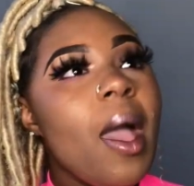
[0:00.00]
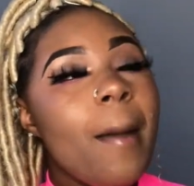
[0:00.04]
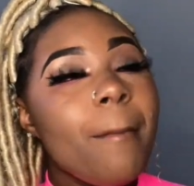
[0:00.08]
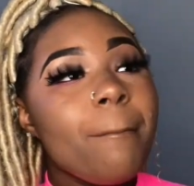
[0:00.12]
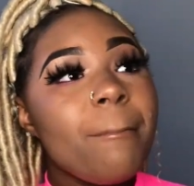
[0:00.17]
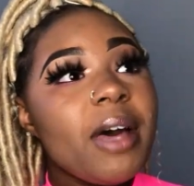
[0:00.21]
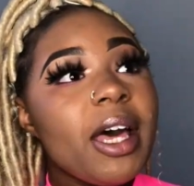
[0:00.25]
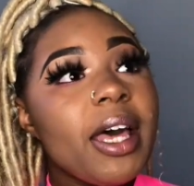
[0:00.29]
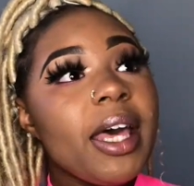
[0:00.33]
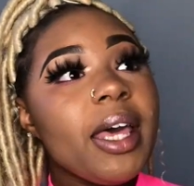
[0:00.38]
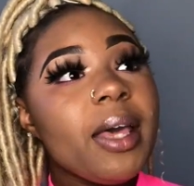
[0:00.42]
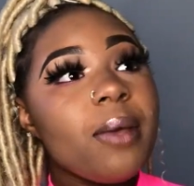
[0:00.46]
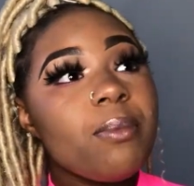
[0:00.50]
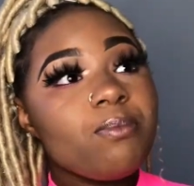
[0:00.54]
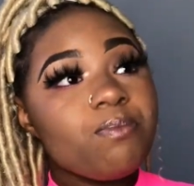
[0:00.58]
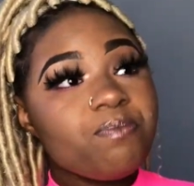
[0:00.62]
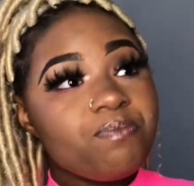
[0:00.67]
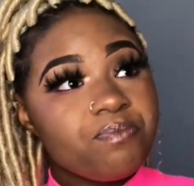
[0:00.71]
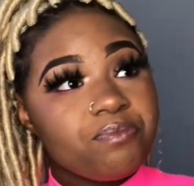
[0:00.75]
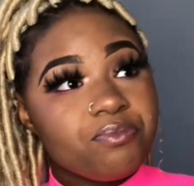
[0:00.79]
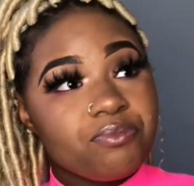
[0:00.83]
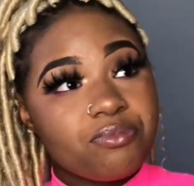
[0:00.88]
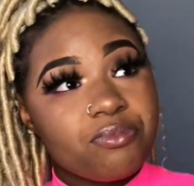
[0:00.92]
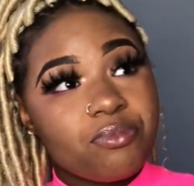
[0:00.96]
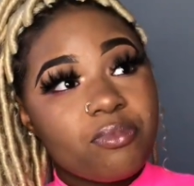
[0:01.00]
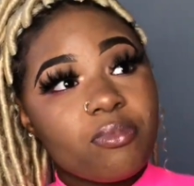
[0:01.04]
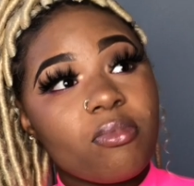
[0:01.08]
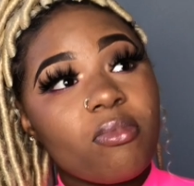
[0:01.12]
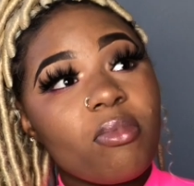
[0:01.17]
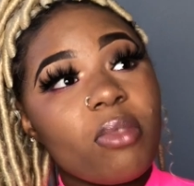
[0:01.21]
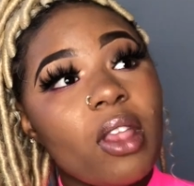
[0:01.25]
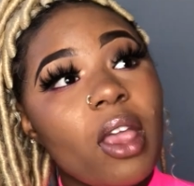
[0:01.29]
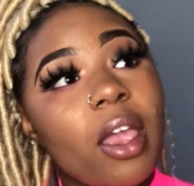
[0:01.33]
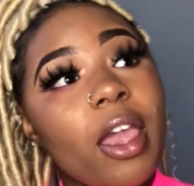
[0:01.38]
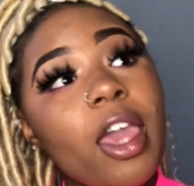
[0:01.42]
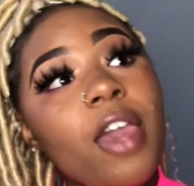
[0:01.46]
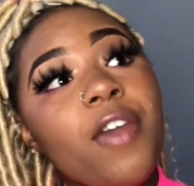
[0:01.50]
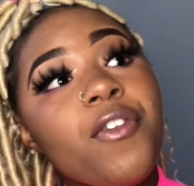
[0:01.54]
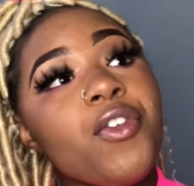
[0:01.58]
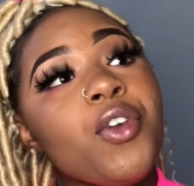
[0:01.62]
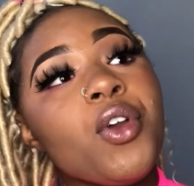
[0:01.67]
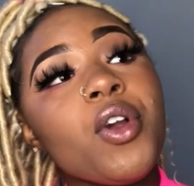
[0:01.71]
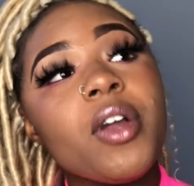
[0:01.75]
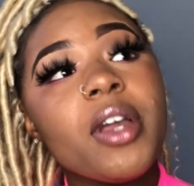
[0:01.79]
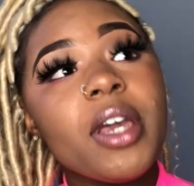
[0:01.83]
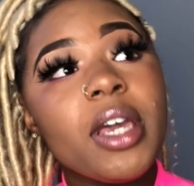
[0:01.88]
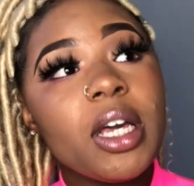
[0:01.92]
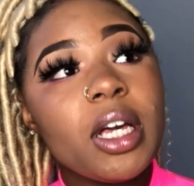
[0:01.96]
But if
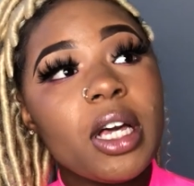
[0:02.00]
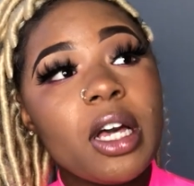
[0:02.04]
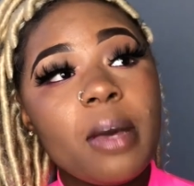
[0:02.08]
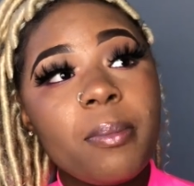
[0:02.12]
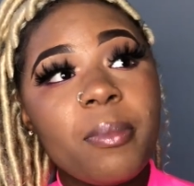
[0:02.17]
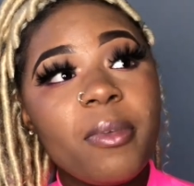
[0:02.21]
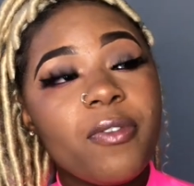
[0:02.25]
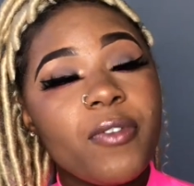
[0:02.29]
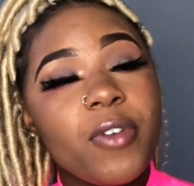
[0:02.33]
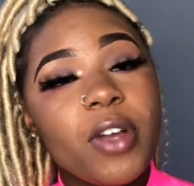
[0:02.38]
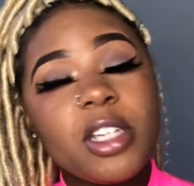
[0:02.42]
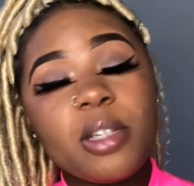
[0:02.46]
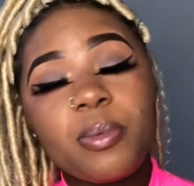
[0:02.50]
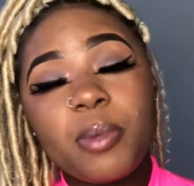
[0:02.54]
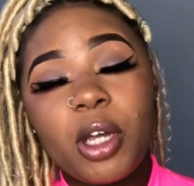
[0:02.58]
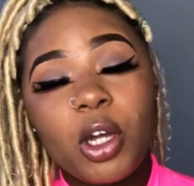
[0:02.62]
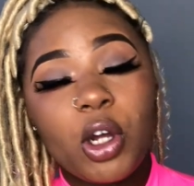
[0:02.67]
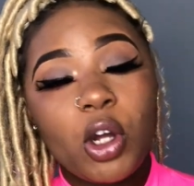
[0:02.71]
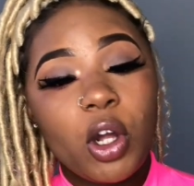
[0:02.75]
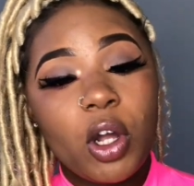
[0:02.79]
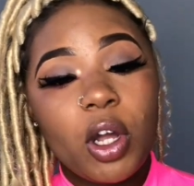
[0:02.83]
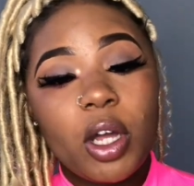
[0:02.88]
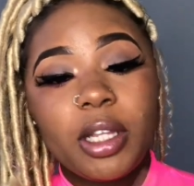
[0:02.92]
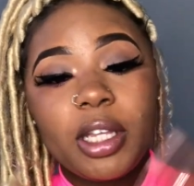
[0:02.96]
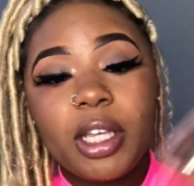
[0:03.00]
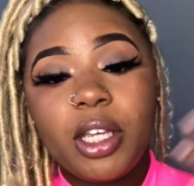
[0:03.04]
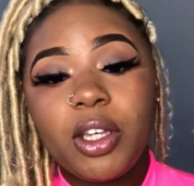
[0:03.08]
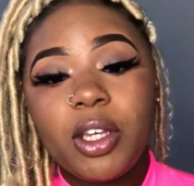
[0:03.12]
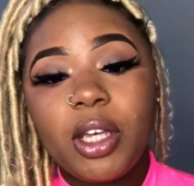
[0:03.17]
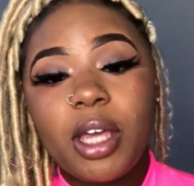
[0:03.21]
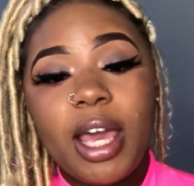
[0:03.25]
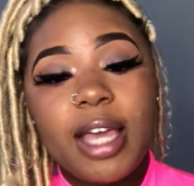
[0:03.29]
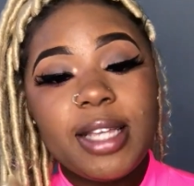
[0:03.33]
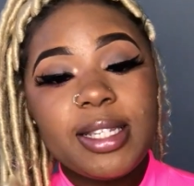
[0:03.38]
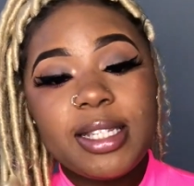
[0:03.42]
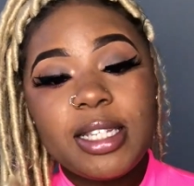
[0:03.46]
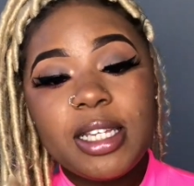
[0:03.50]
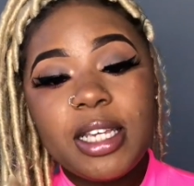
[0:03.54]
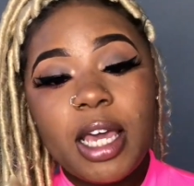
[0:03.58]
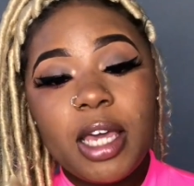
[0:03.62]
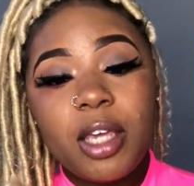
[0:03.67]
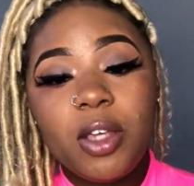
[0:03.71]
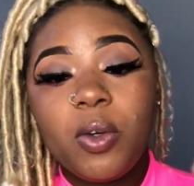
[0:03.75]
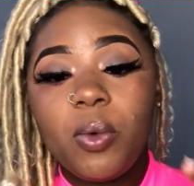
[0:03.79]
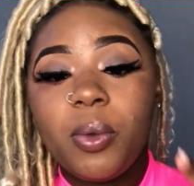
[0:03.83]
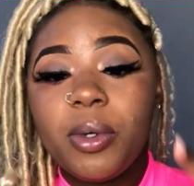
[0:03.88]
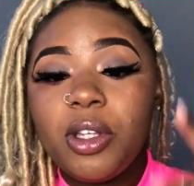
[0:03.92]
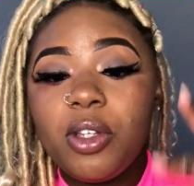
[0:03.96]
you're an incoming freshman girl in
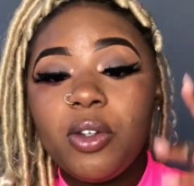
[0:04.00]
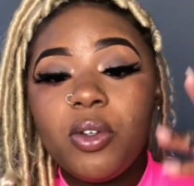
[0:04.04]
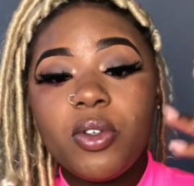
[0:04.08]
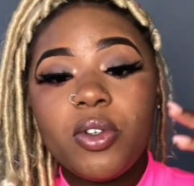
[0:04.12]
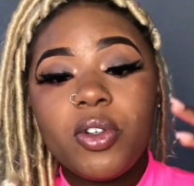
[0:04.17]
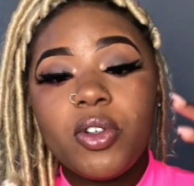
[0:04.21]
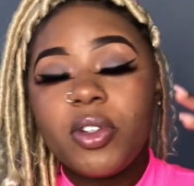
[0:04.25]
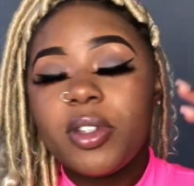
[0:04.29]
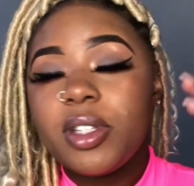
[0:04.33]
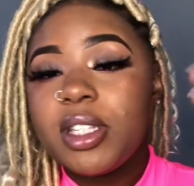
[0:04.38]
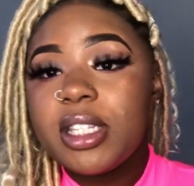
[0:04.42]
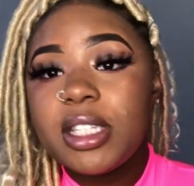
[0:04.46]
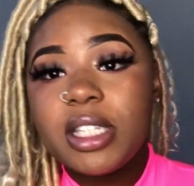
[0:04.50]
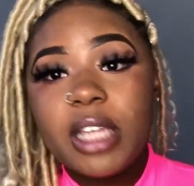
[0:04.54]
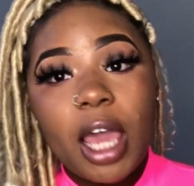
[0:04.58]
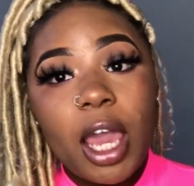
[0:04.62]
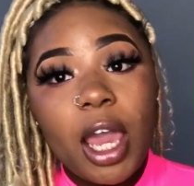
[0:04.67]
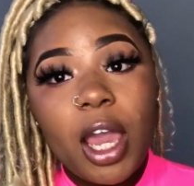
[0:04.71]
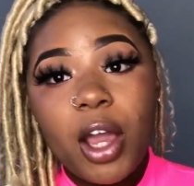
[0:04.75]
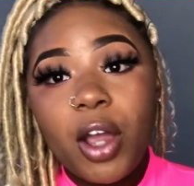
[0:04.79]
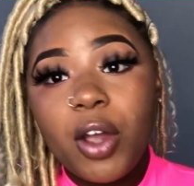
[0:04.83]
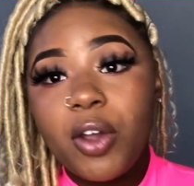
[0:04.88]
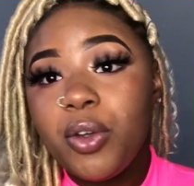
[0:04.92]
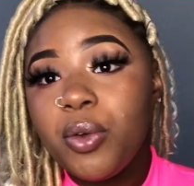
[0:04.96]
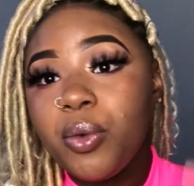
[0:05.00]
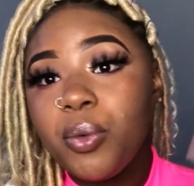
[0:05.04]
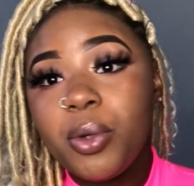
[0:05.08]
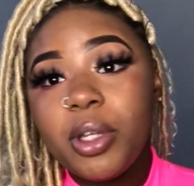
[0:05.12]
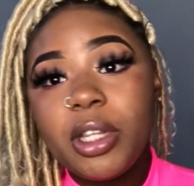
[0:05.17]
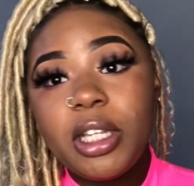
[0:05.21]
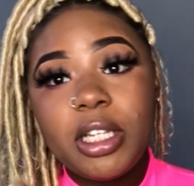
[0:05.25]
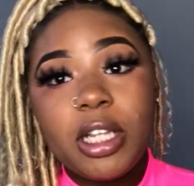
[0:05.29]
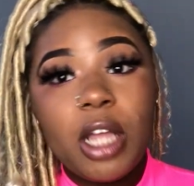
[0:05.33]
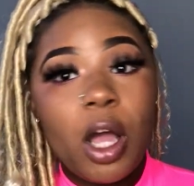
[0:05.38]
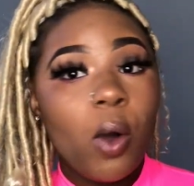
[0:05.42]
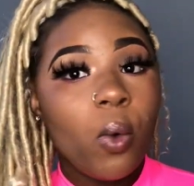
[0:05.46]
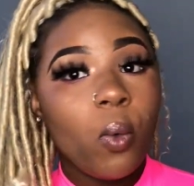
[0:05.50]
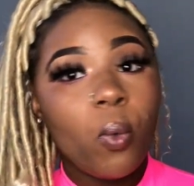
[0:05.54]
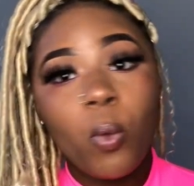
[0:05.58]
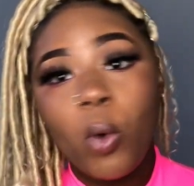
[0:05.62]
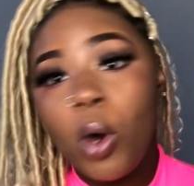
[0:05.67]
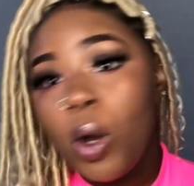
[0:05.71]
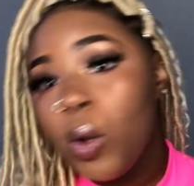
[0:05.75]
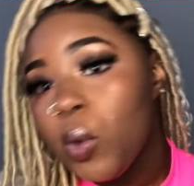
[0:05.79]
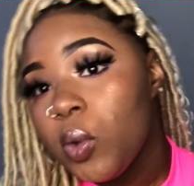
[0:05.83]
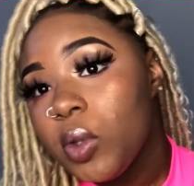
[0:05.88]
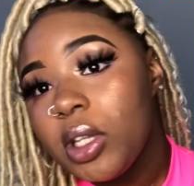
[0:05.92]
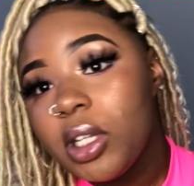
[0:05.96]
SCAU and you're scared, you really don't
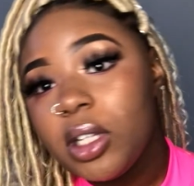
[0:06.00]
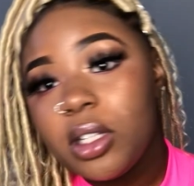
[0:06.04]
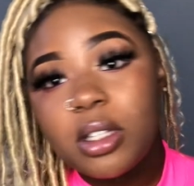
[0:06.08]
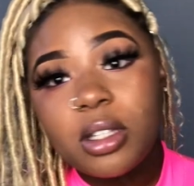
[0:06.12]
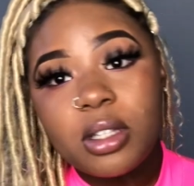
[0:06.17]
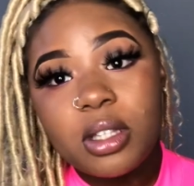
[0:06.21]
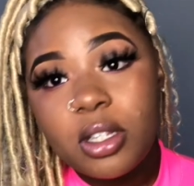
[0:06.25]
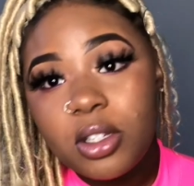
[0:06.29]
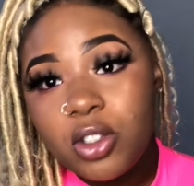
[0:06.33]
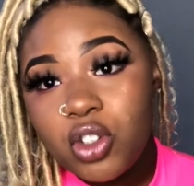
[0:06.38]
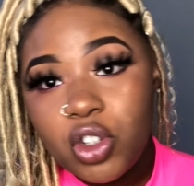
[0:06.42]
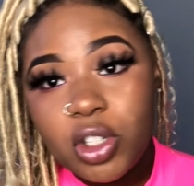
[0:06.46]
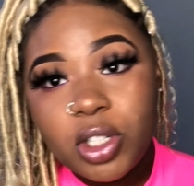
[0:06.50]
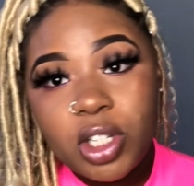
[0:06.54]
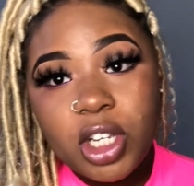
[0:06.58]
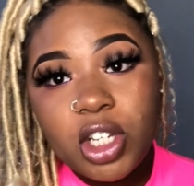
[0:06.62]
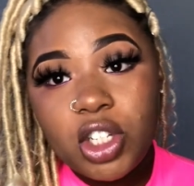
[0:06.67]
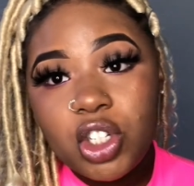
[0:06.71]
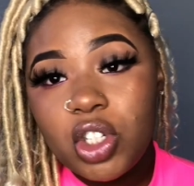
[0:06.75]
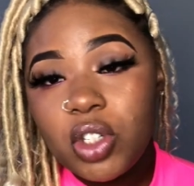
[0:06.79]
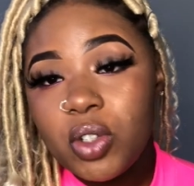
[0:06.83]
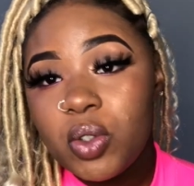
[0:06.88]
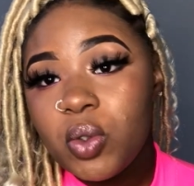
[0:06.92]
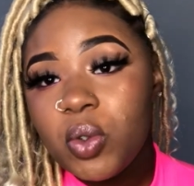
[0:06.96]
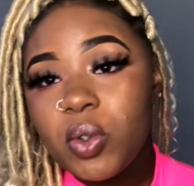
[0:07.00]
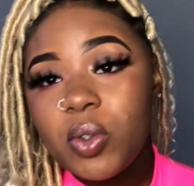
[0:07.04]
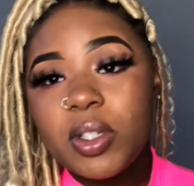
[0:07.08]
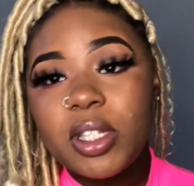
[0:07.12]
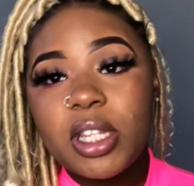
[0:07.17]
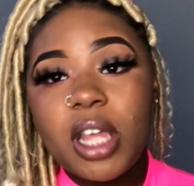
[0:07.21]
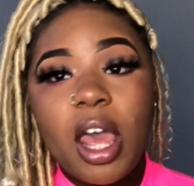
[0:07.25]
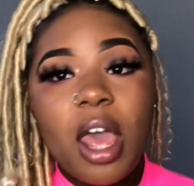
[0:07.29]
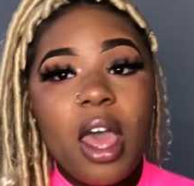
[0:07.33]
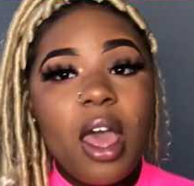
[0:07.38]
want the traditionals,